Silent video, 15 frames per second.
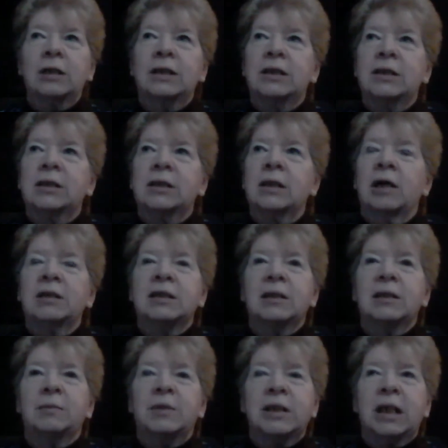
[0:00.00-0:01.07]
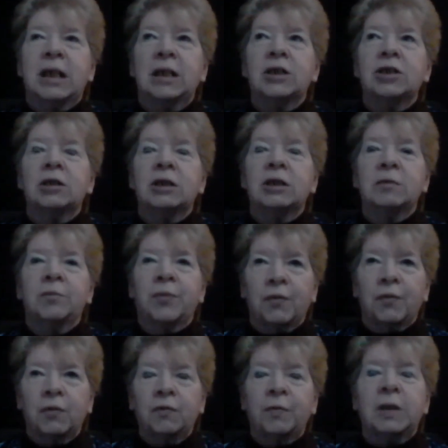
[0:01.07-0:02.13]
a substantial
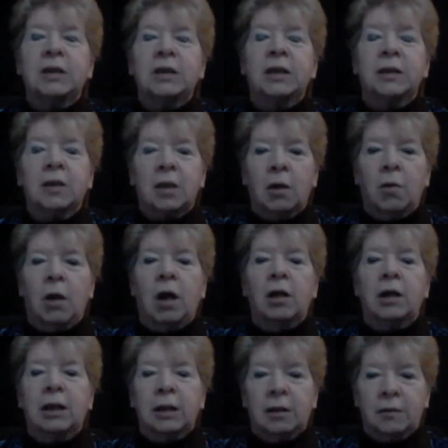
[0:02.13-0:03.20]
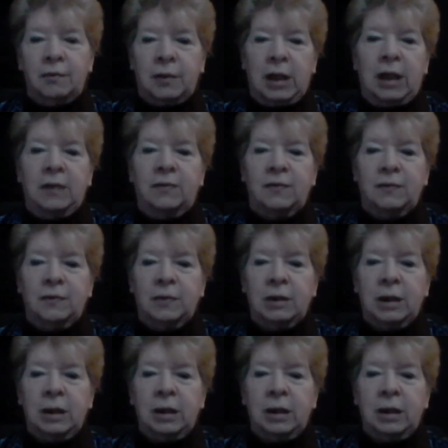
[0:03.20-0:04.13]
improvement in the quality of life.